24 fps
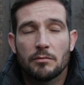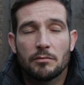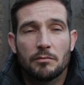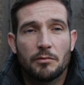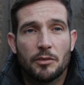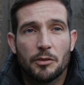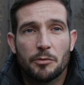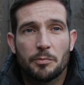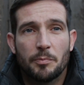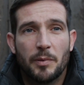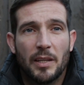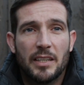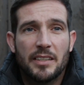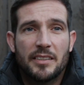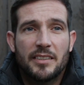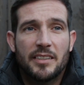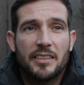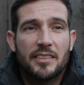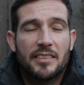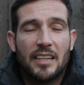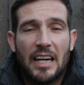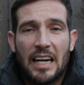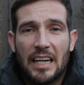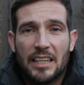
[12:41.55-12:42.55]
There's plenty
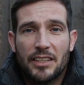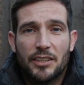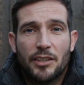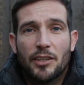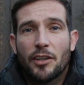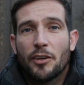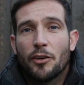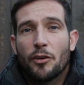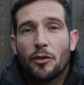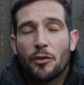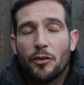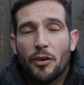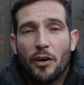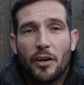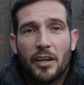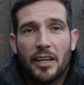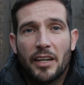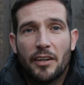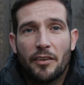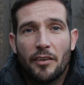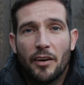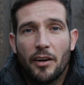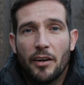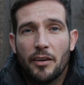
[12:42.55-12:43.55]
of sites you can go
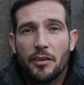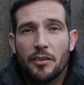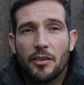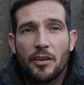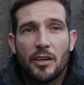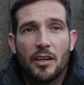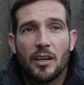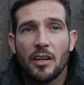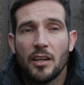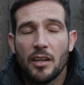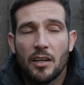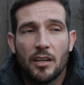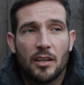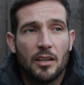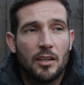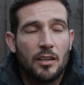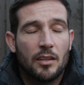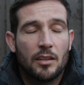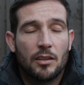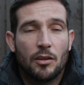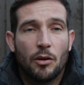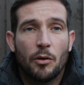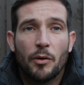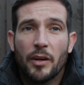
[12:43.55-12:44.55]
knocking around.
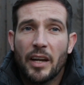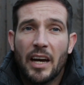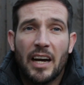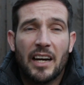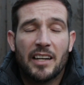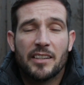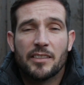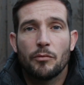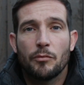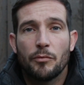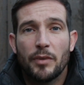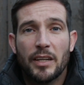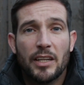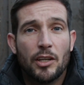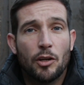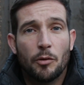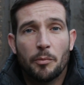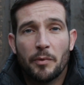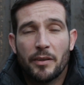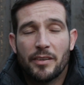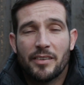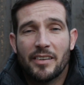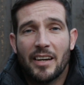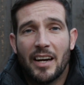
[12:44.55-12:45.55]
Go and ask, ring
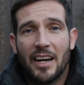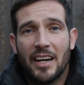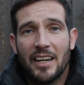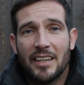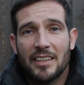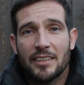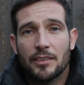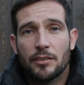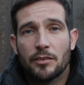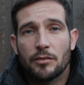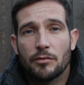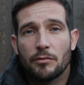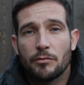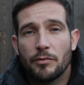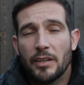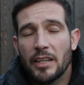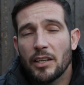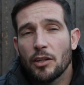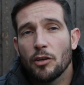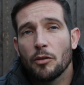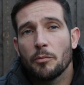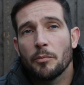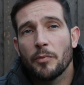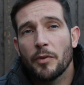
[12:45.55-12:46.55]
up the sites,
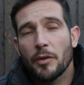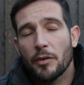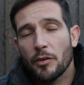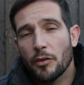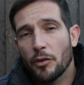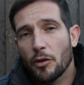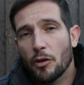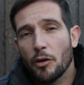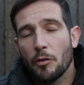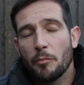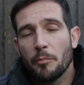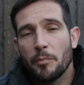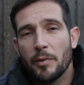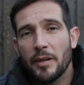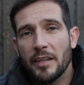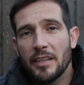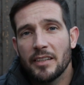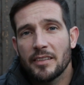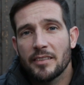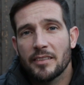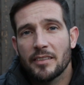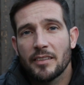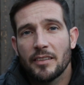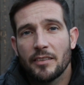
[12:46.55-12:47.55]
ring up the
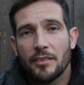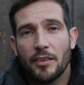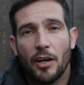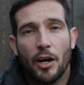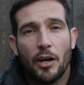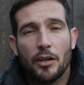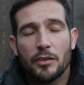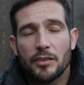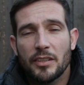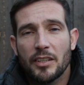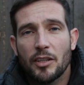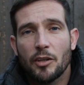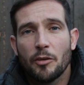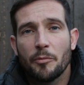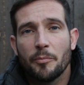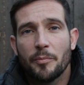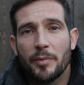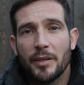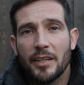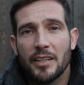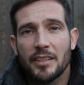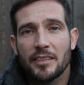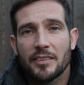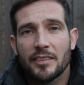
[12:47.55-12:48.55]
companies, the housing
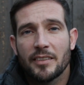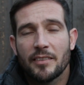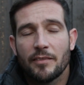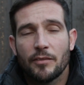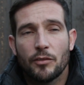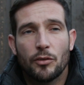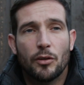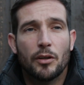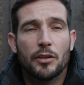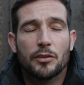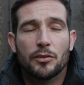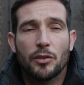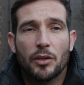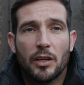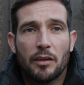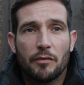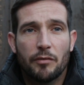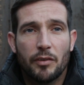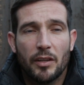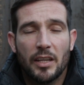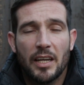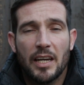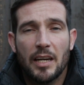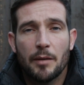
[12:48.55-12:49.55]
companies. They're always looking
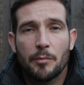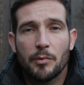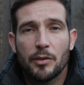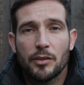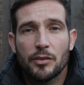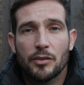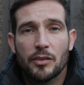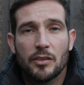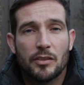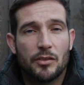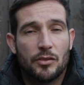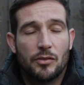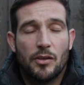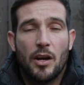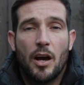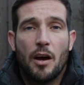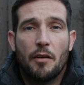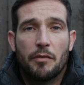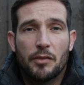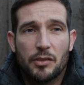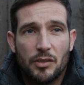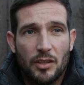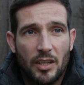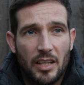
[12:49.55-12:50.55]
for labourers. Start
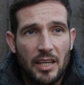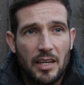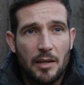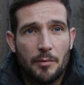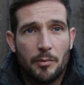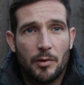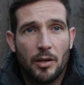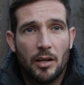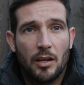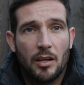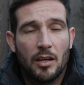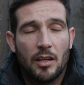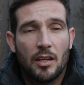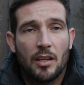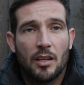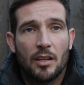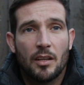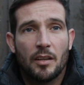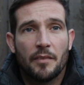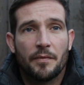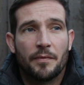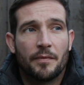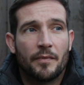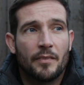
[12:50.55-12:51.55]
off as a labourer,
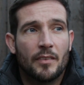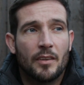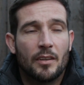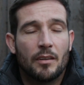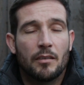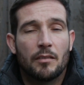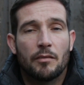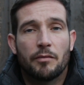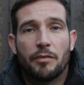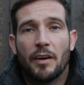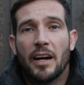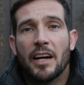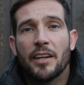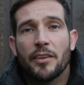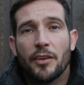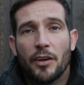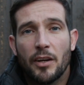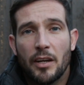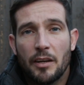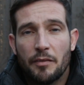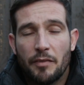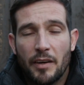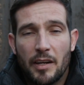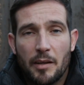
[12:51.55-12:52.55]
find
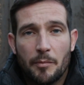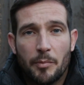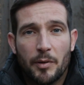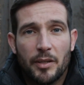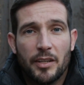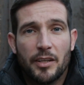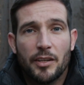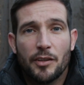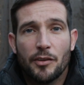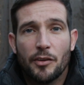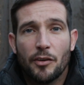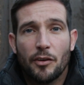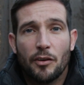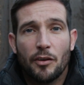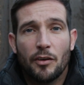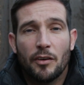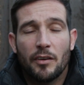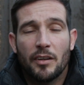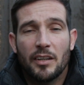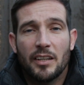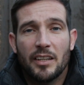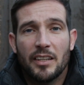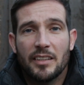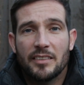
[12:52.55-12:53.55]
out if anybody you
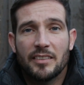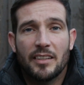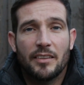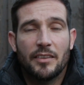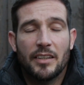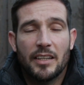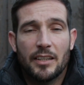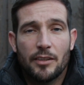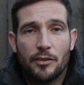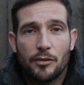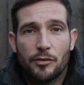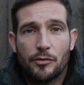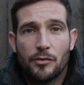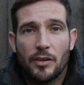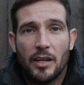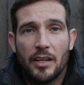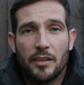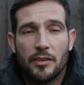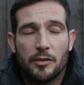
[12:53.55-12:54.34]
know is in the industry.